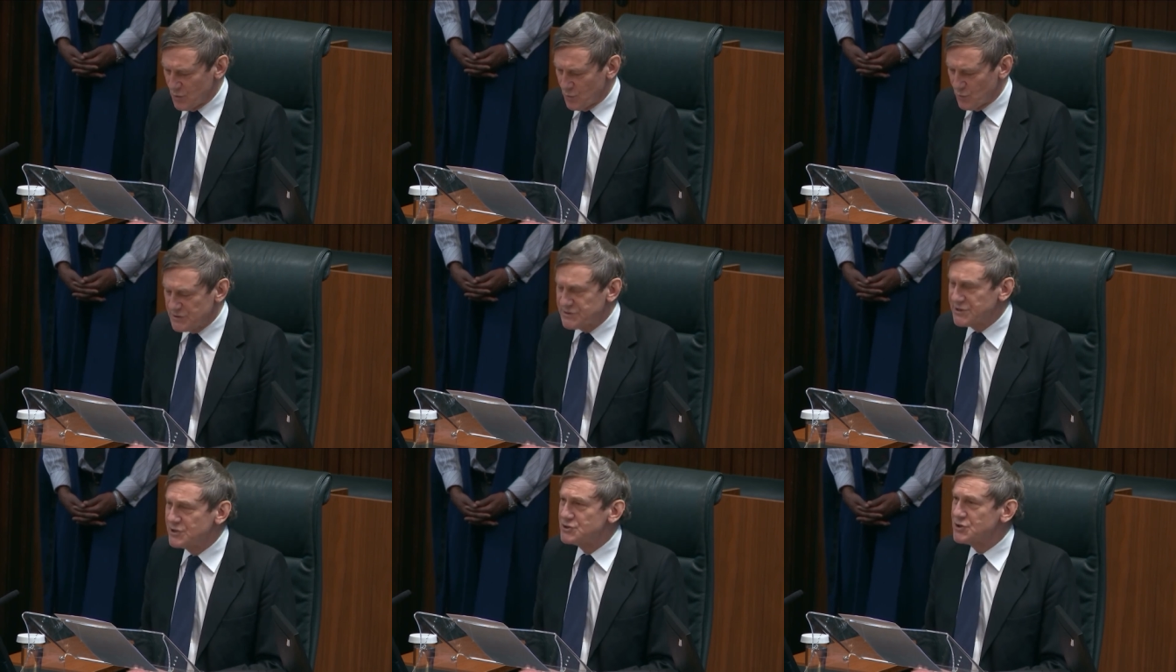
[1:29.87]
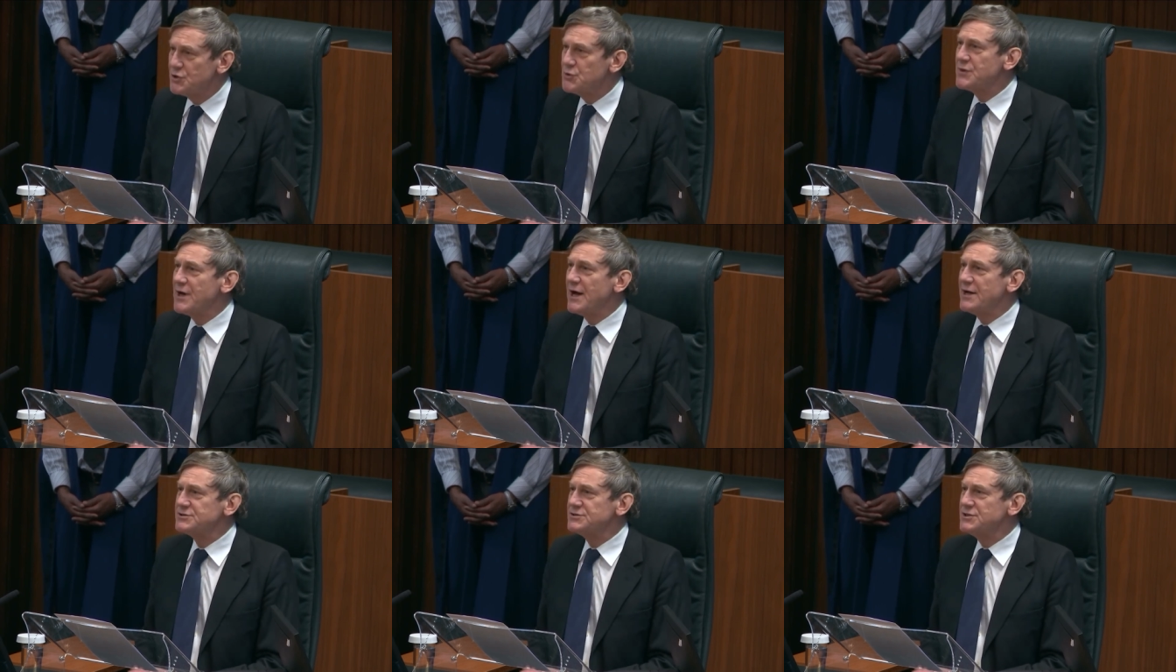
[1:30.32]
which in
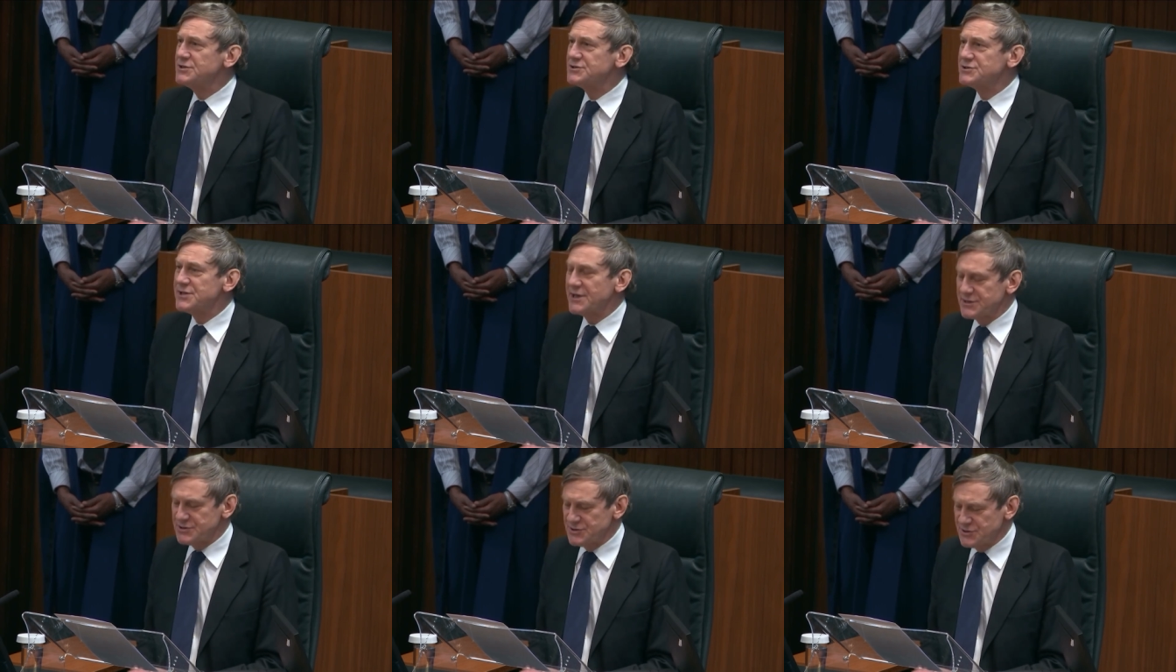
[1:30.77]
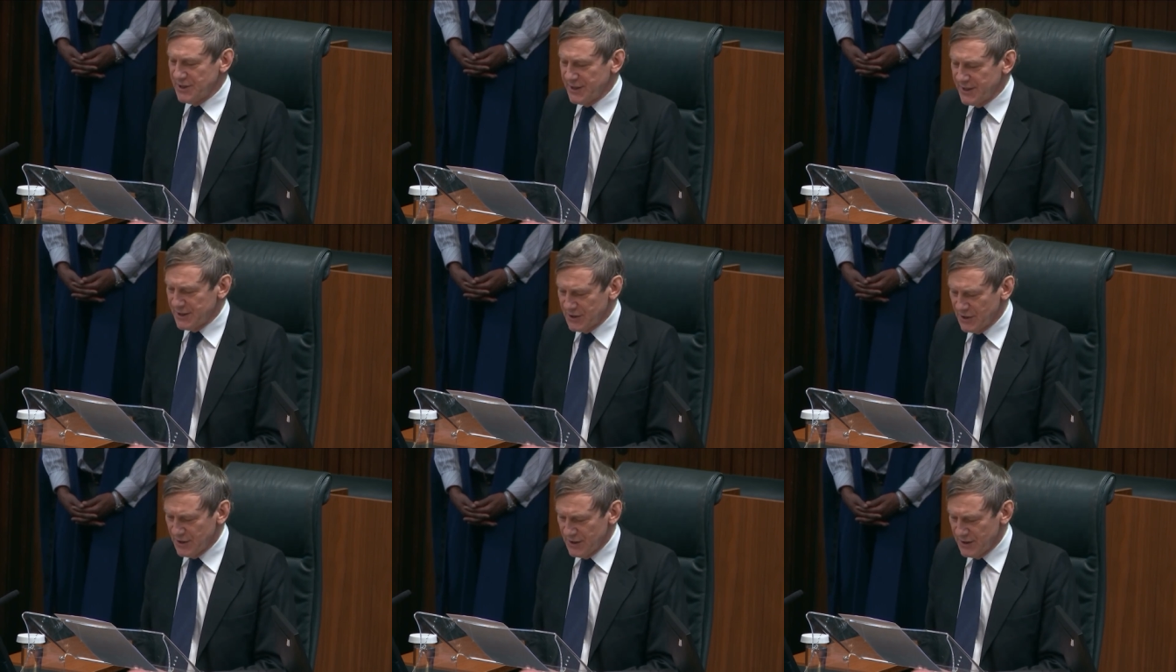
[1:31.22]

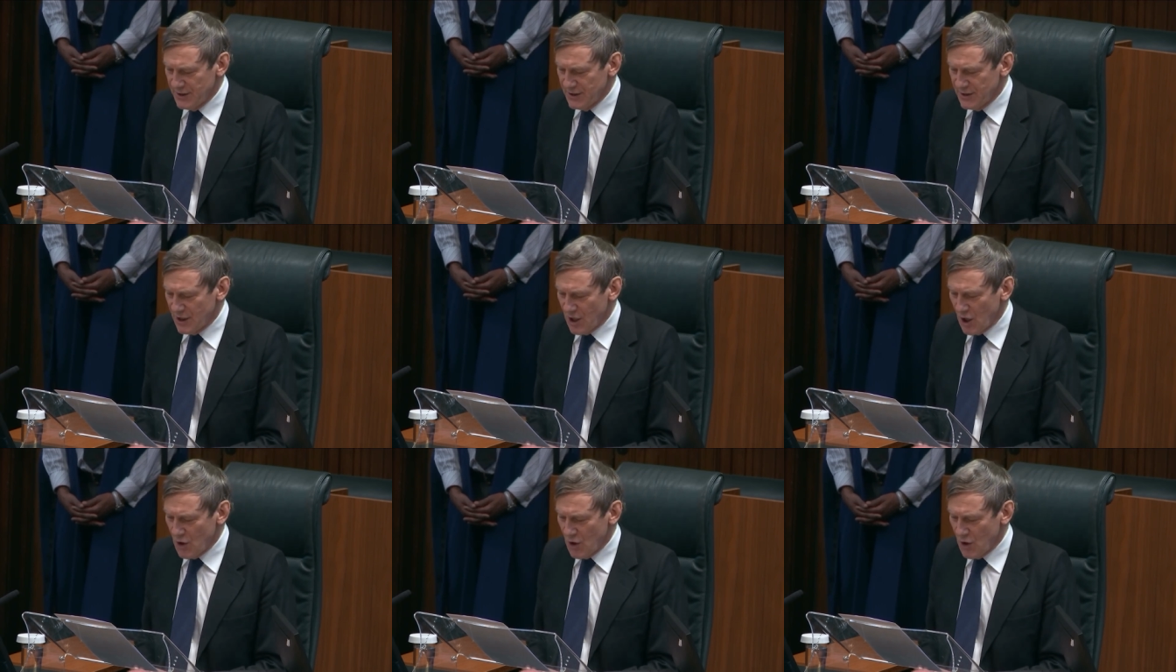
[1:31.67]
2016